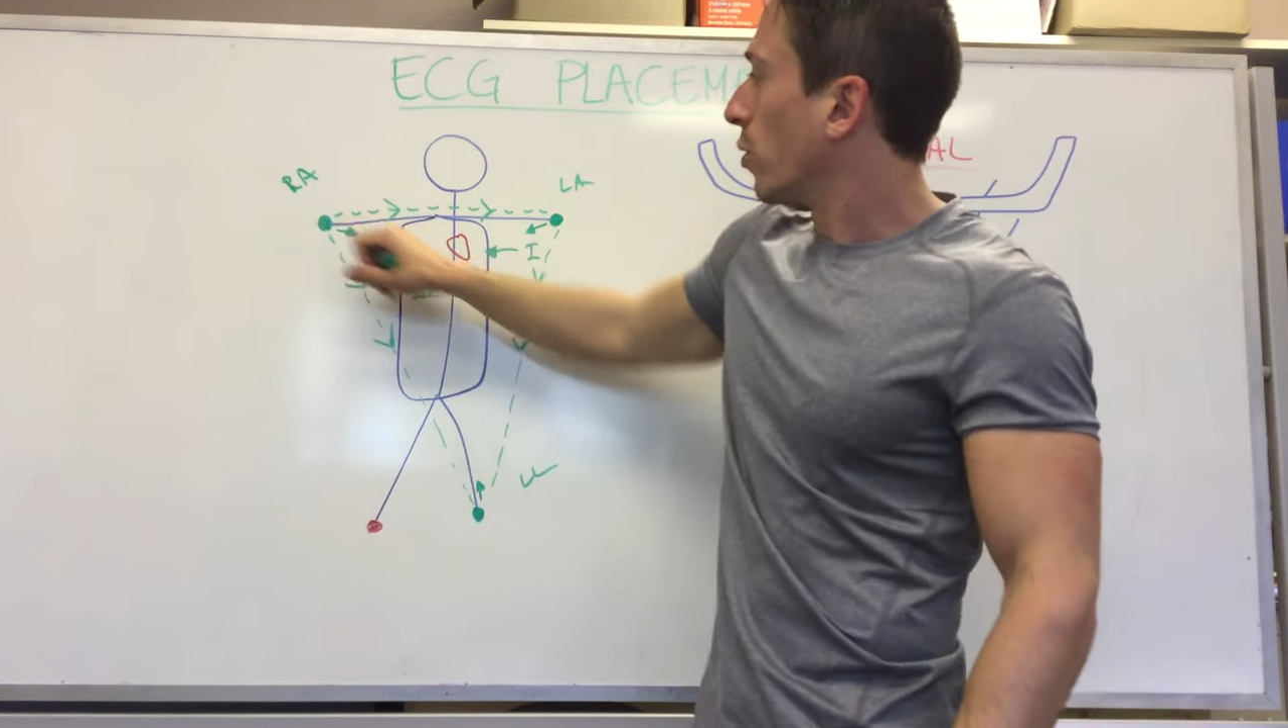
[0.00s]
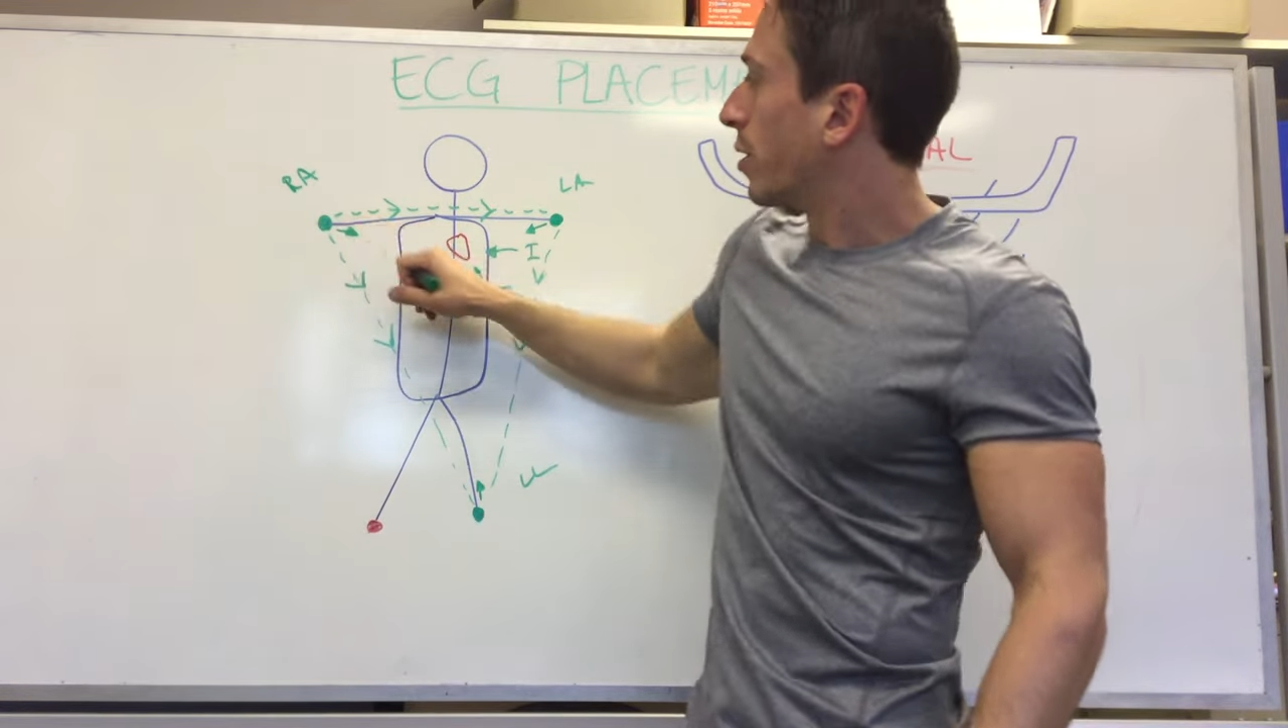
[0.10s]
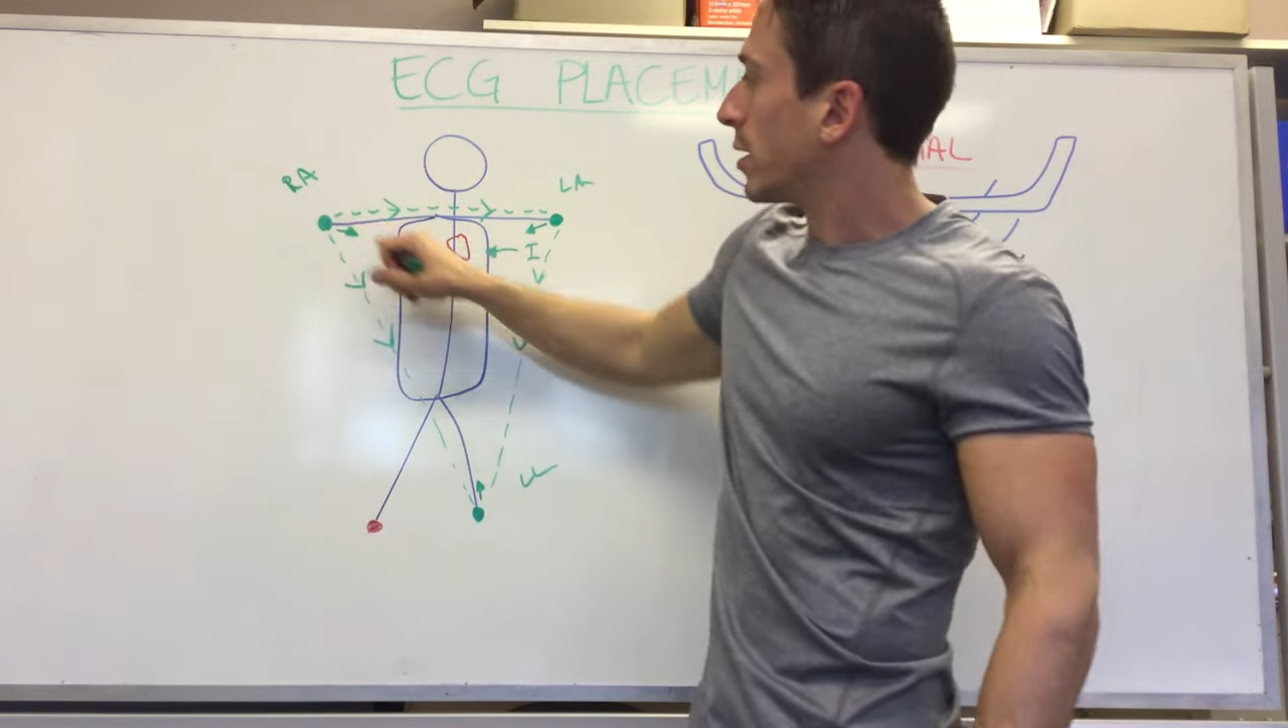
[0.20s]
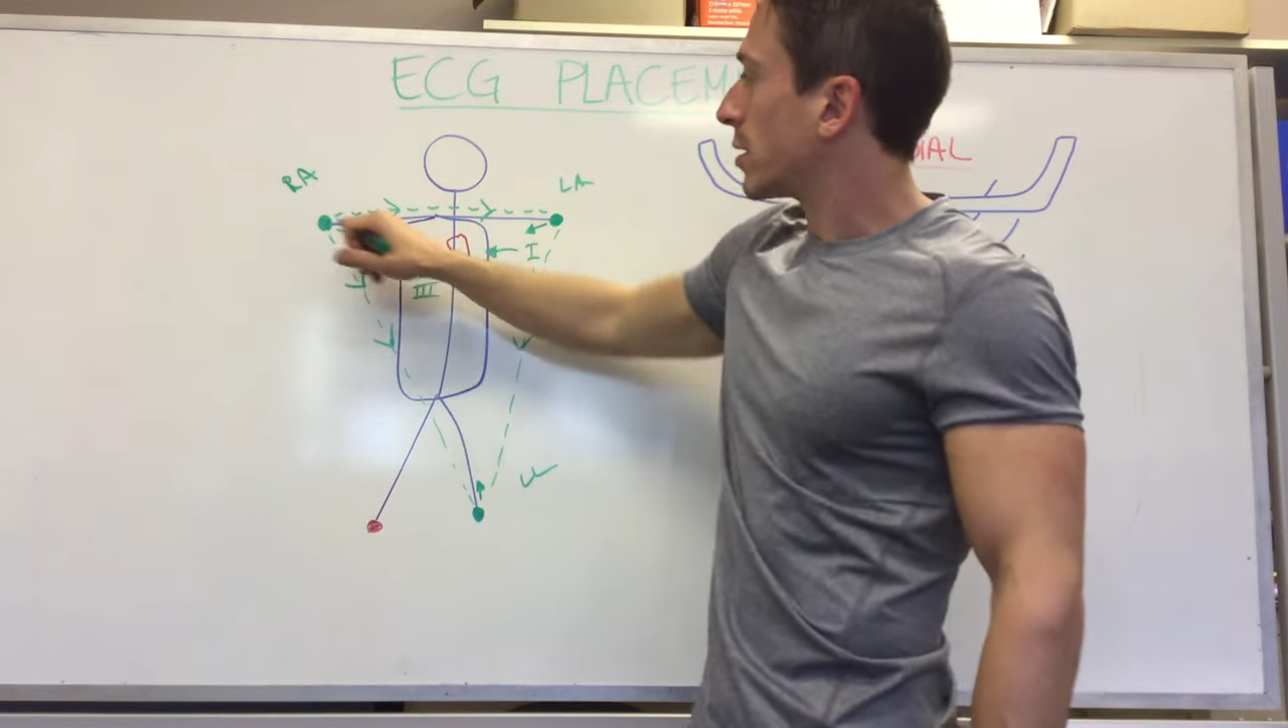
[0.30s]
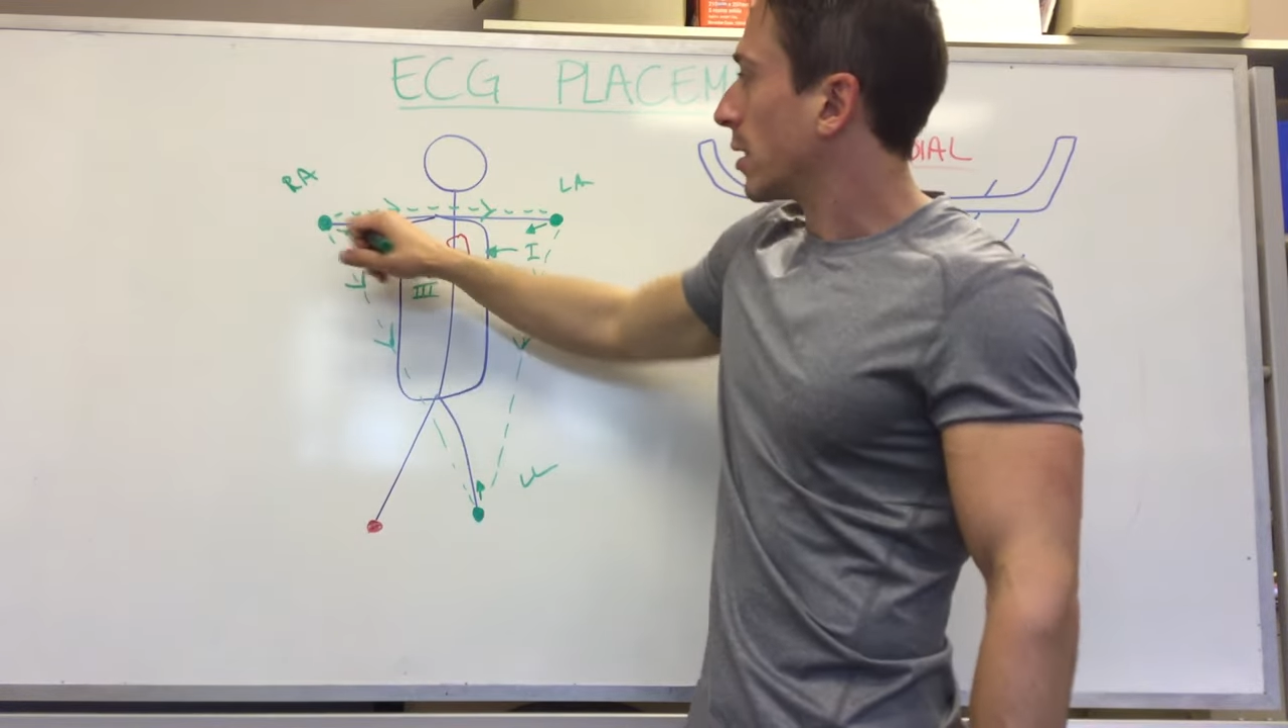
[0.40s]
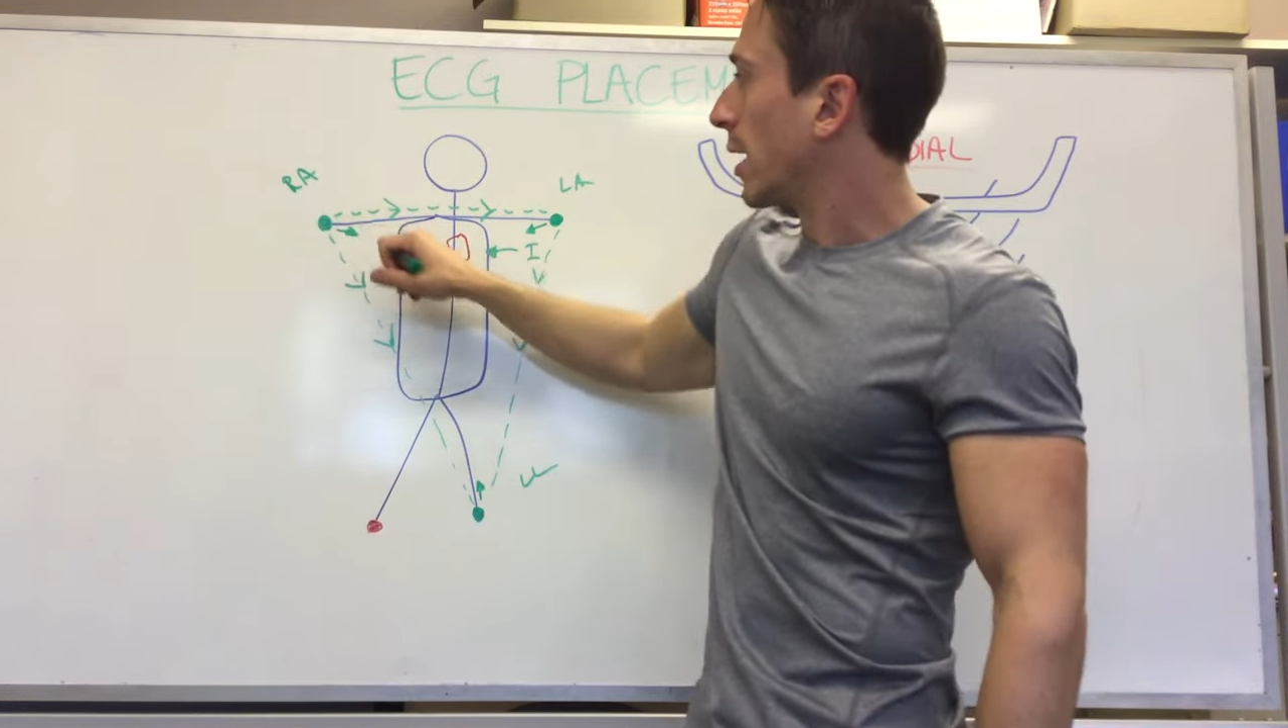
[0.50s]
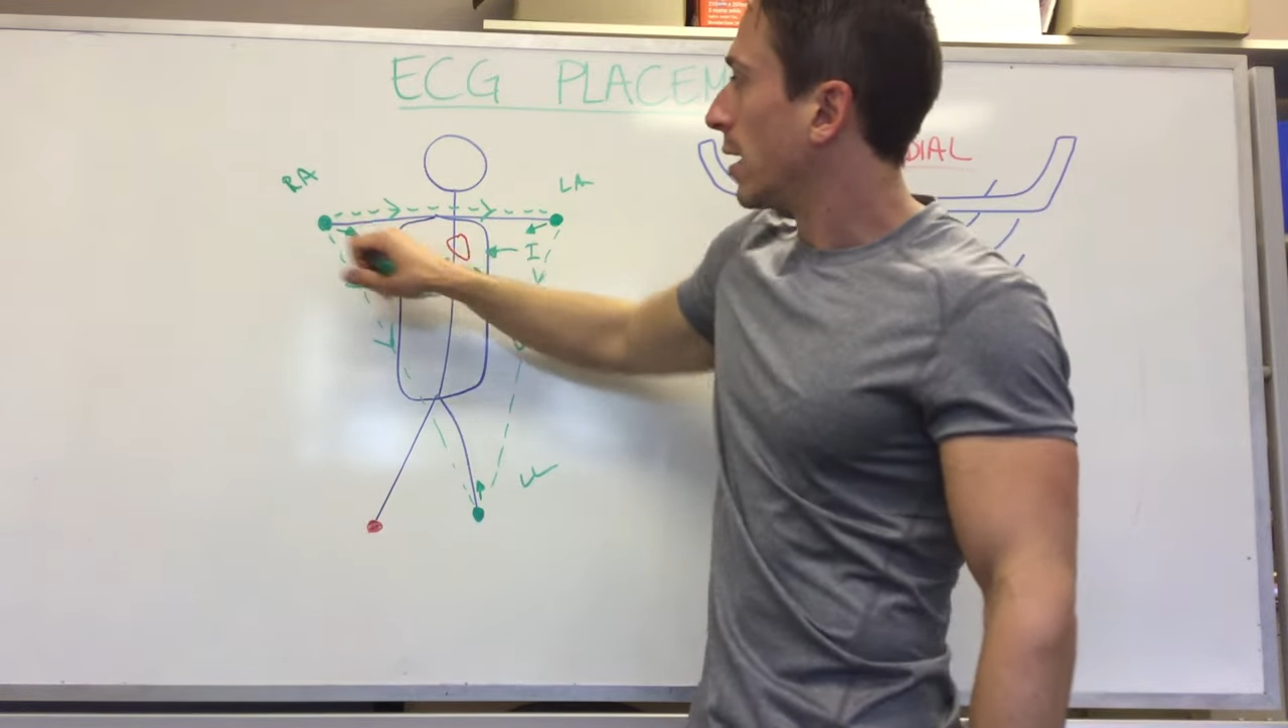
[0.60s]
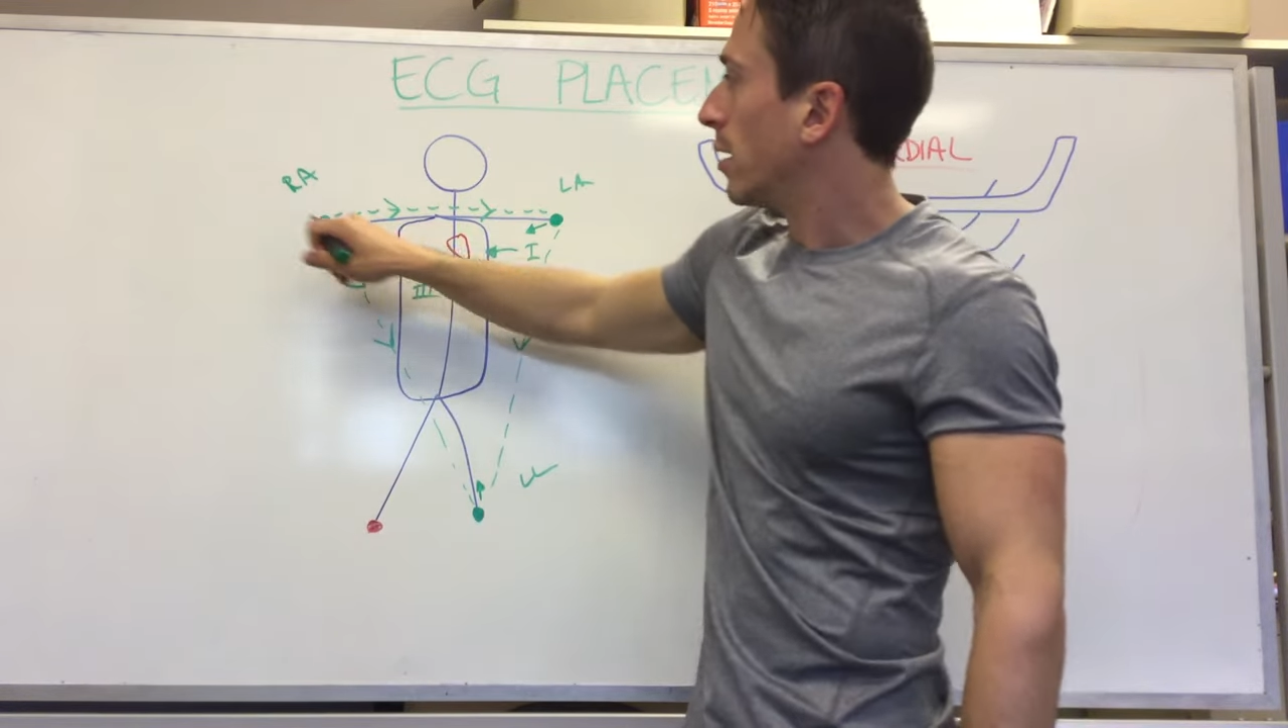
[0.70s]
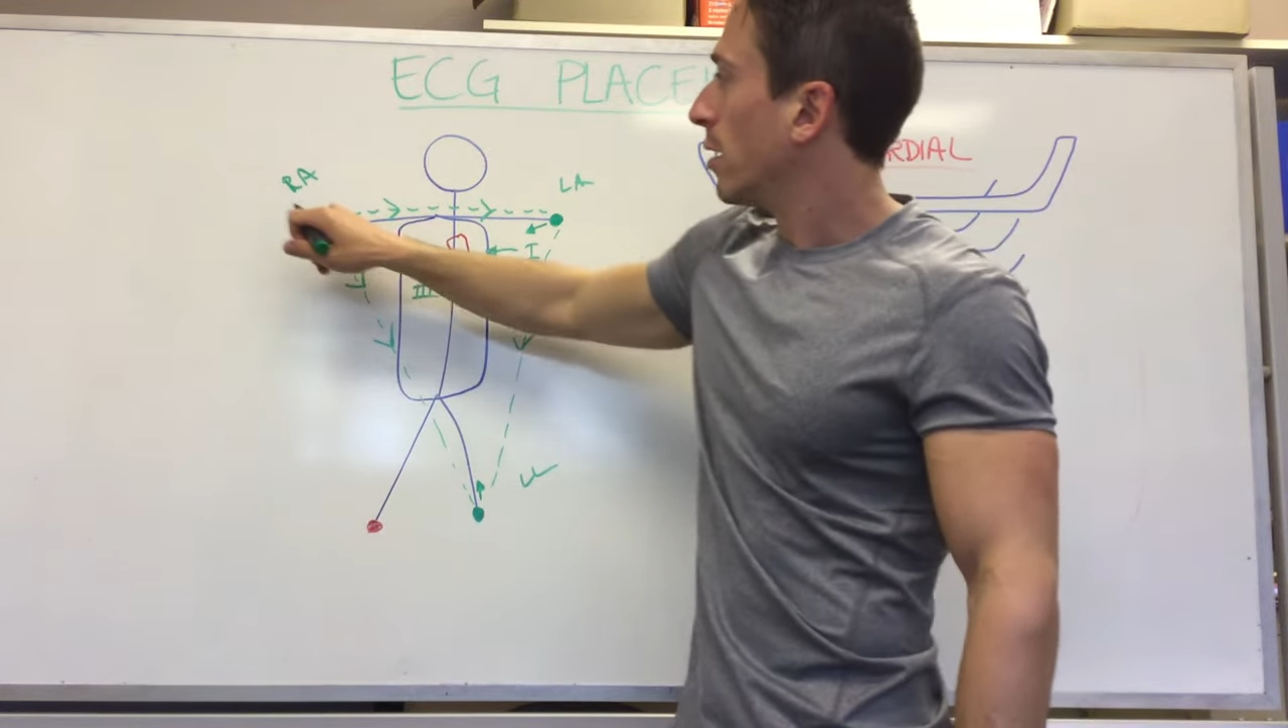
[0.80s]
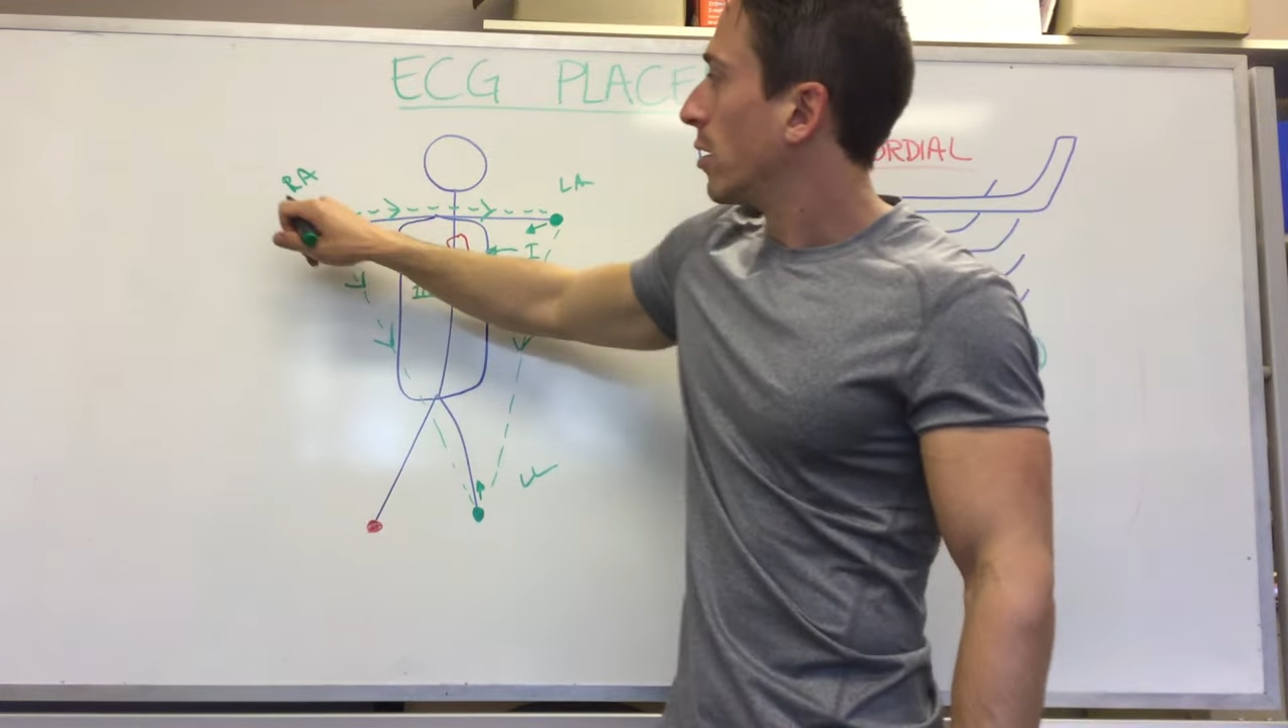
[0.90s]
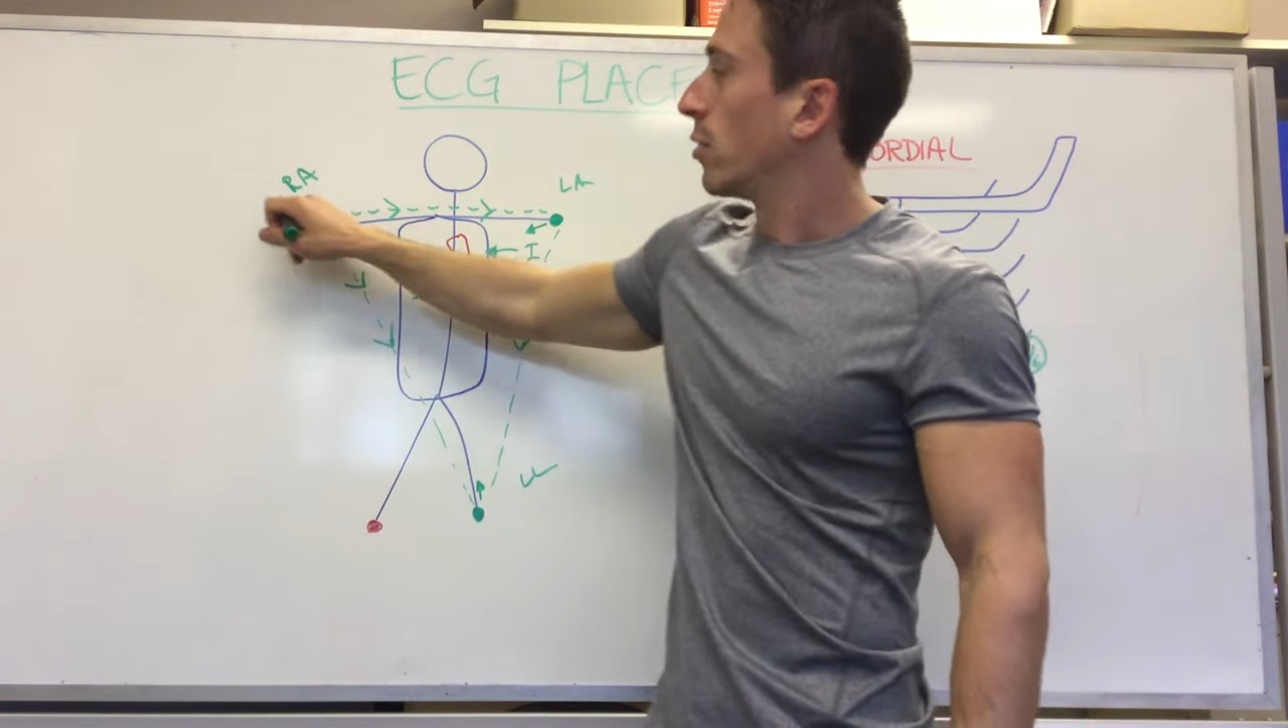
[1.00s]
this lead